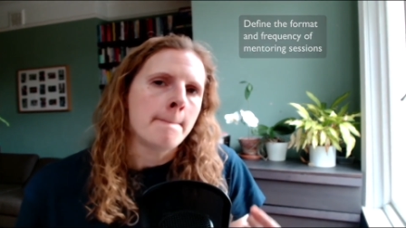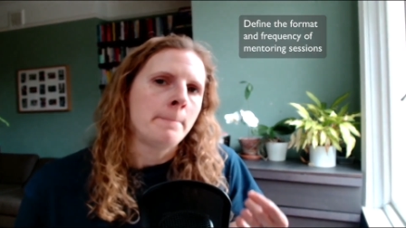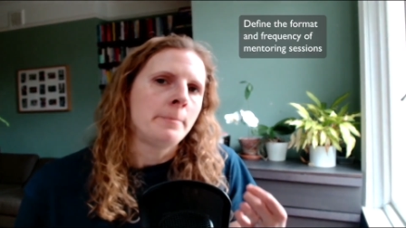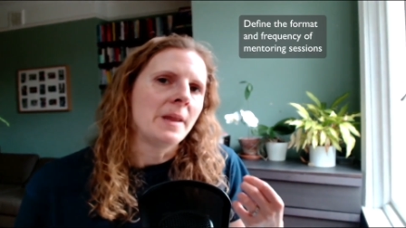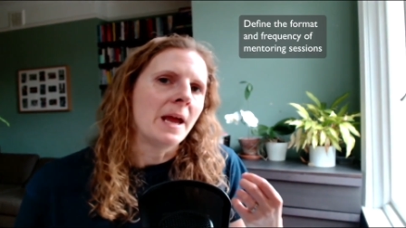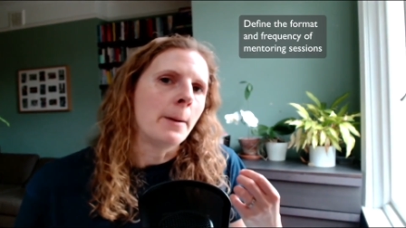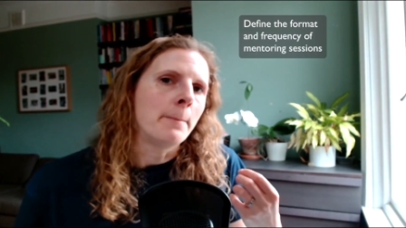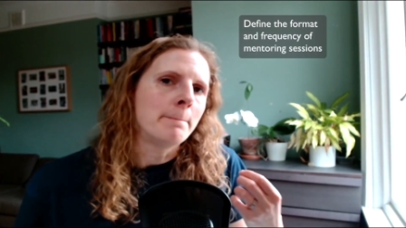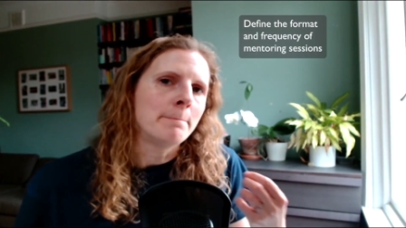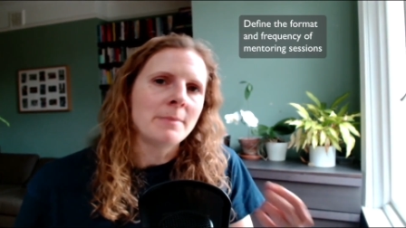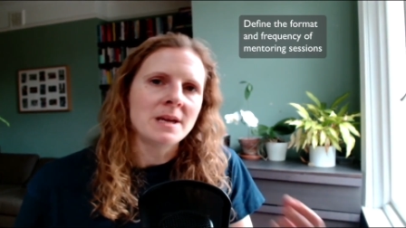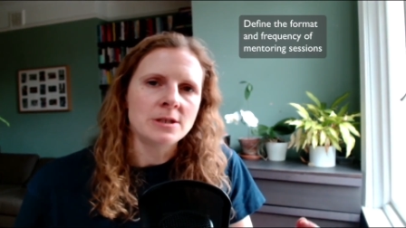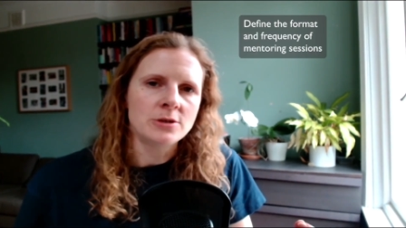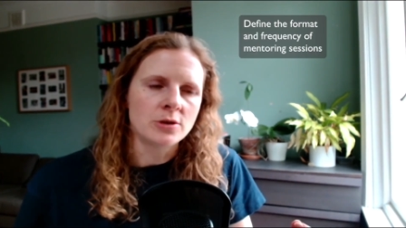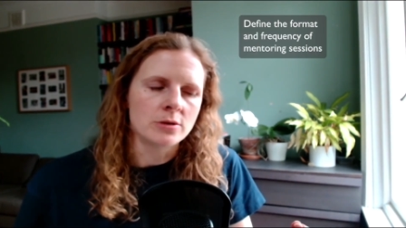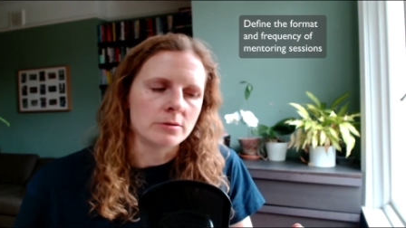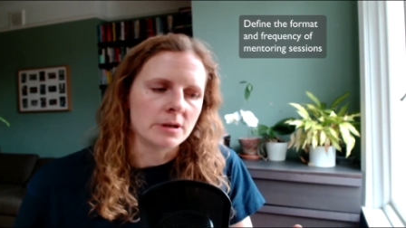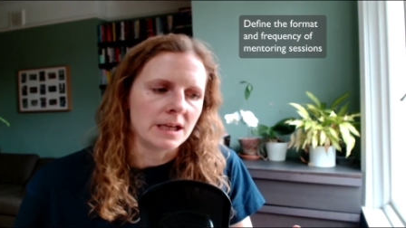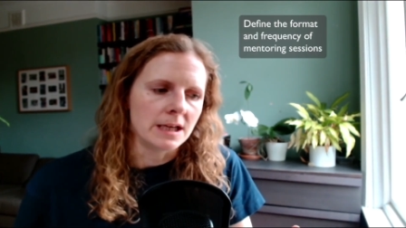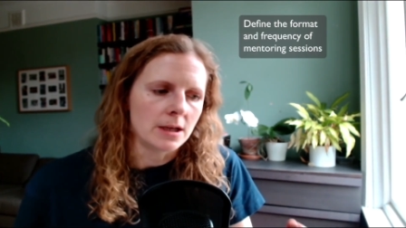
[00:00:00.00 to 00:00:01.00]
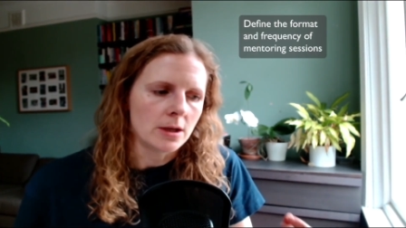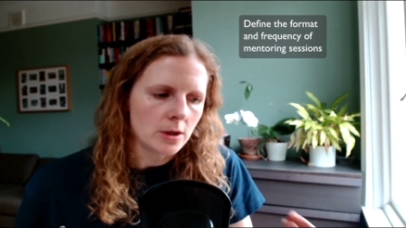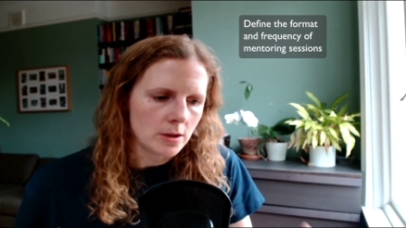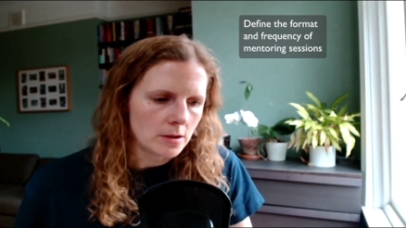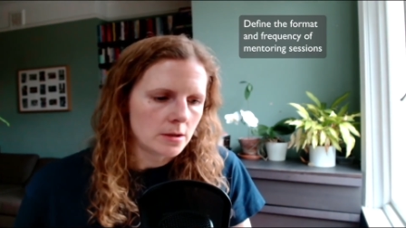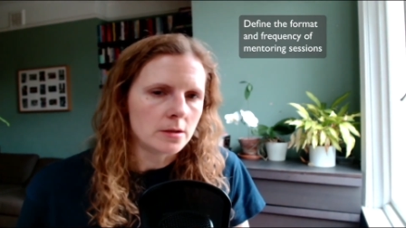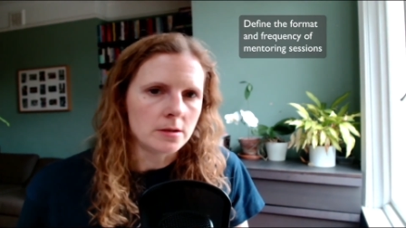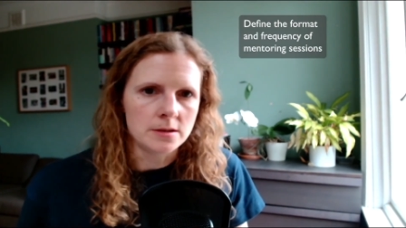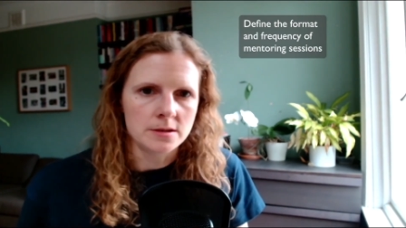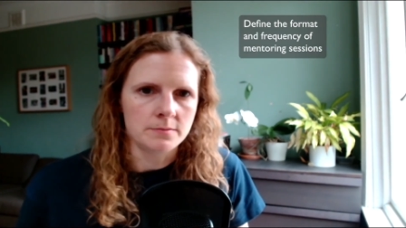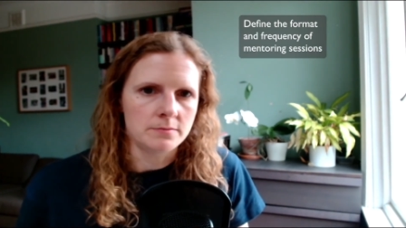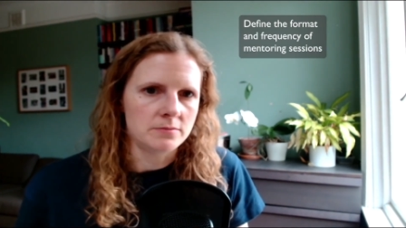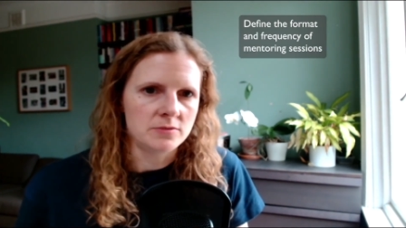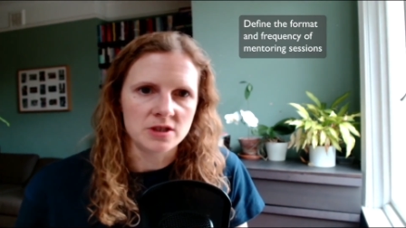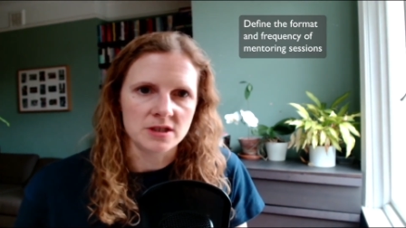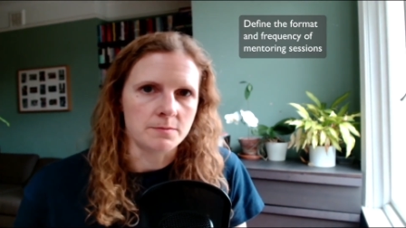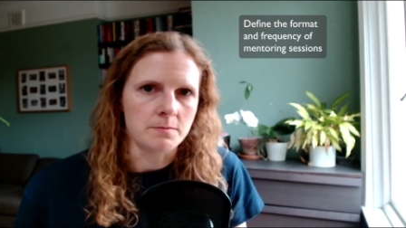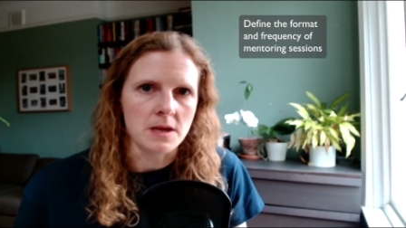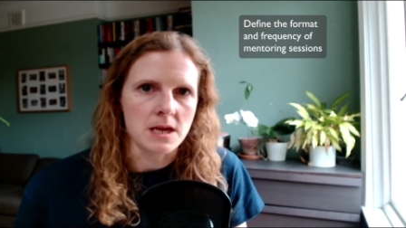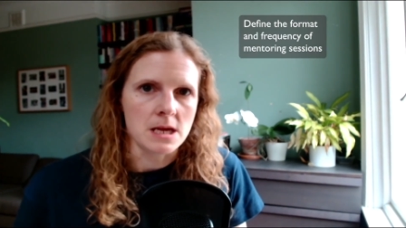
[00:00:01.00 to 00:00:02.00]
Now, mentoring could
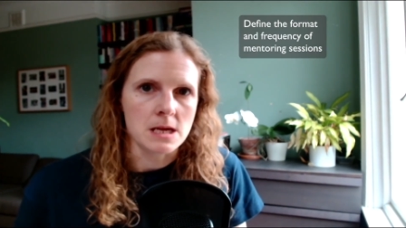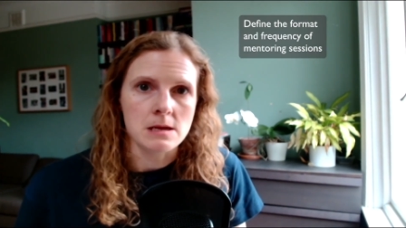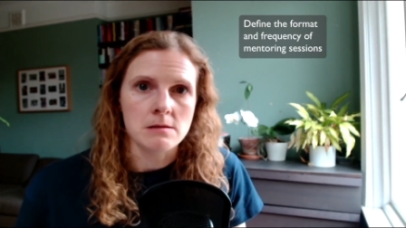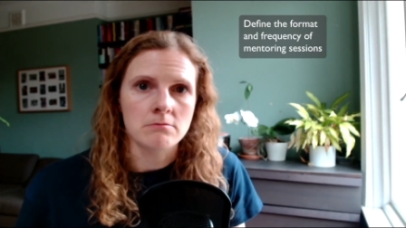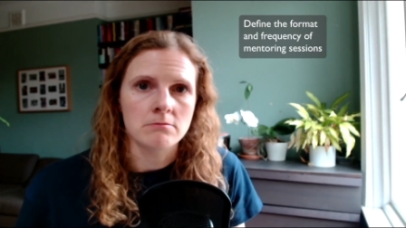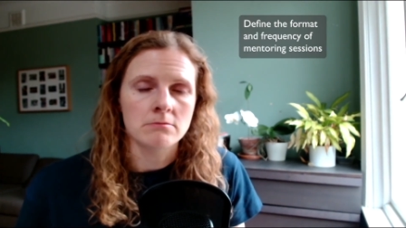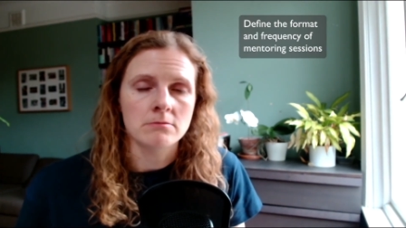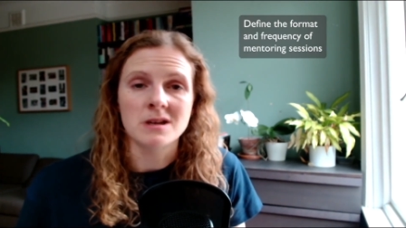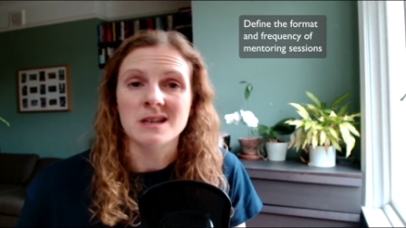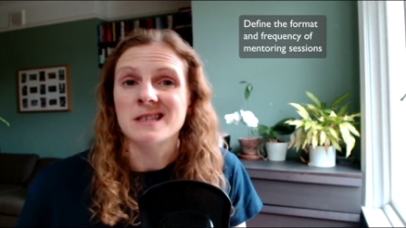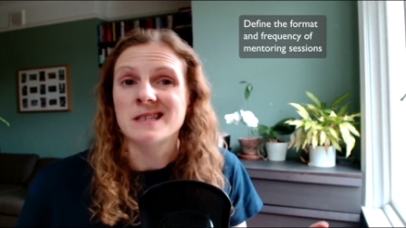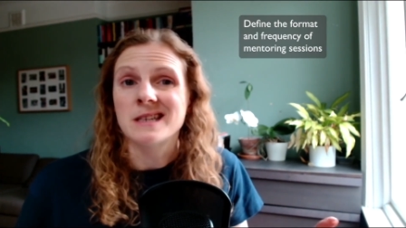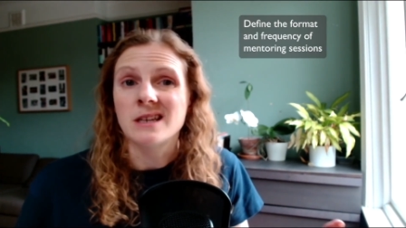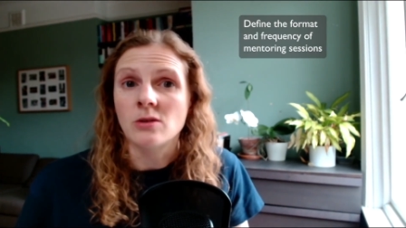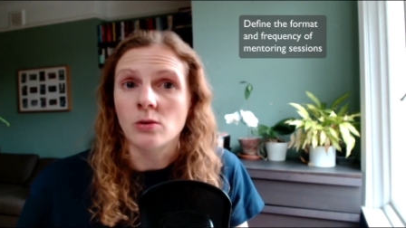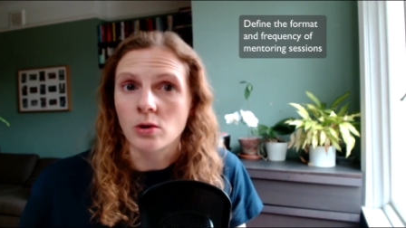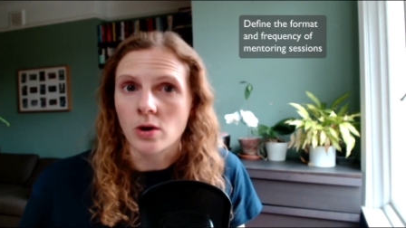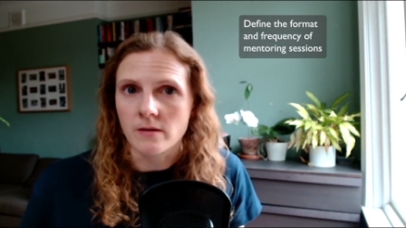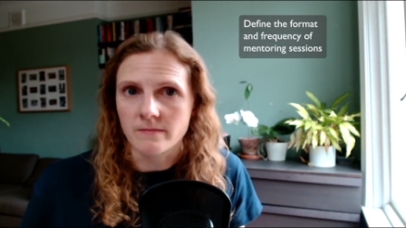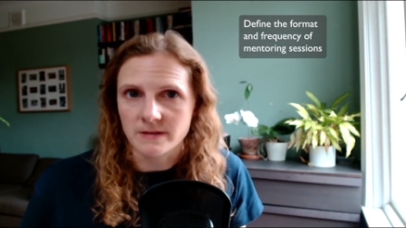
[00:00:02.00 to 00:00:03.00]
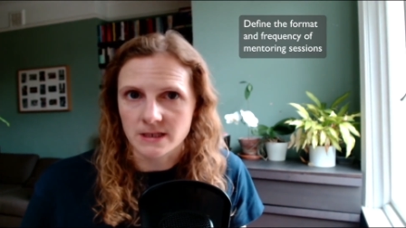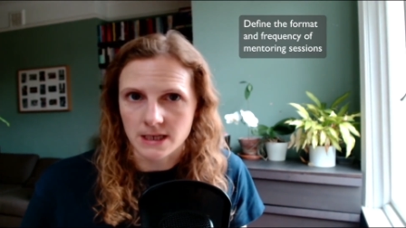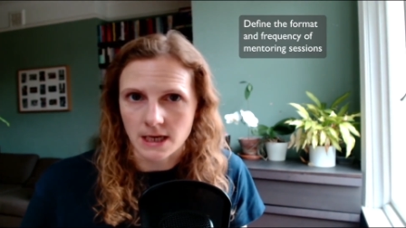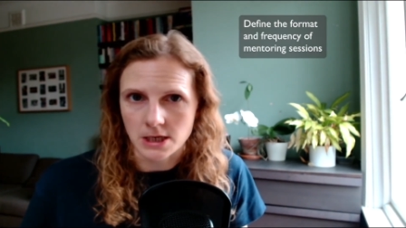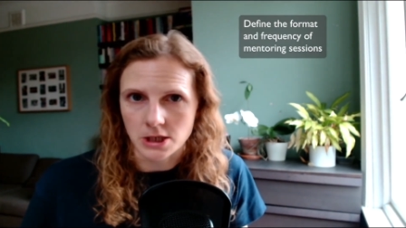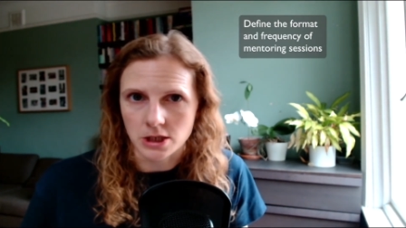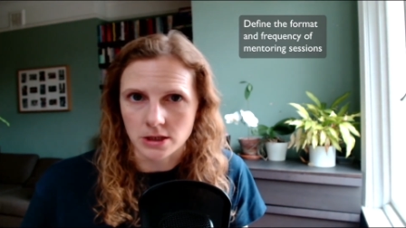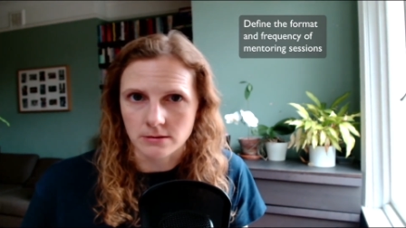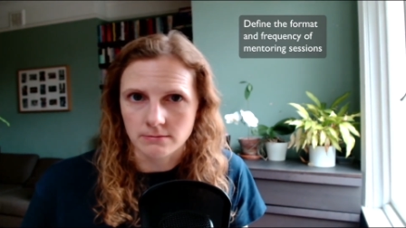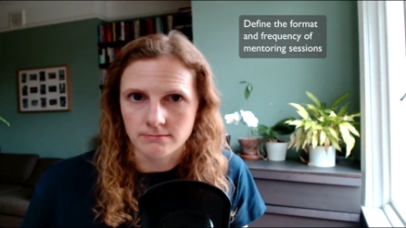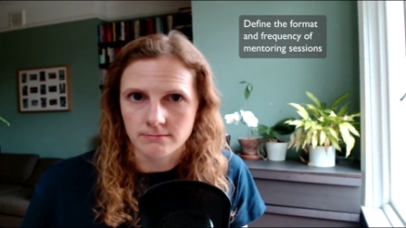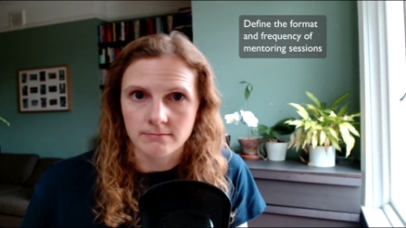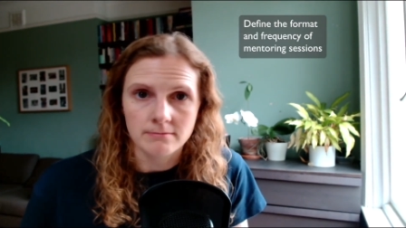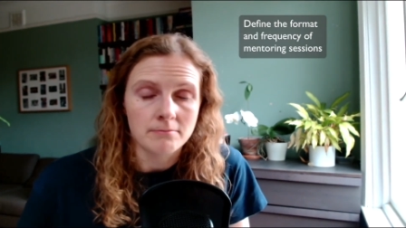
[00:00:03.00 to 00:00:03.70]
just be a single conversation.